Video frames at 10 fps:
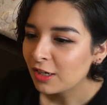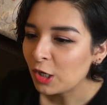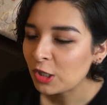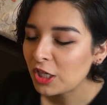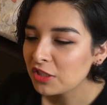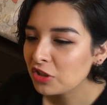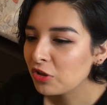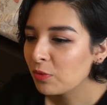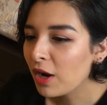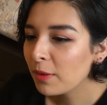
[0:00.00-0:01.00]
Or last
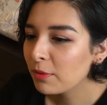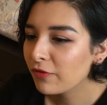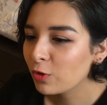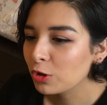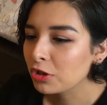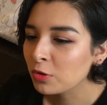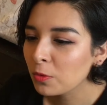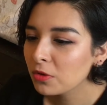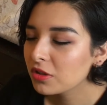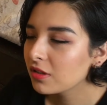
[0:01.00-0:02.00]
hurrah before
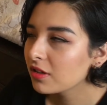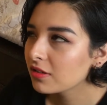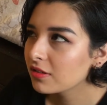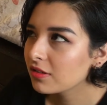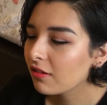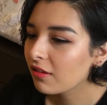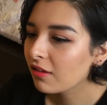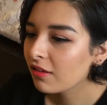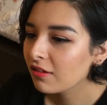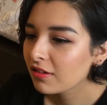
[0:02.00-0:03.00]
school starts. Ugh.
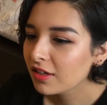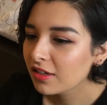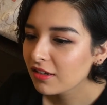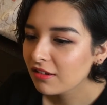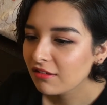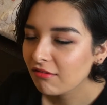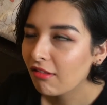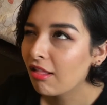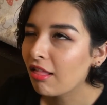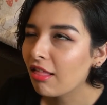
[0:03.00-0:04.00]
Ugh.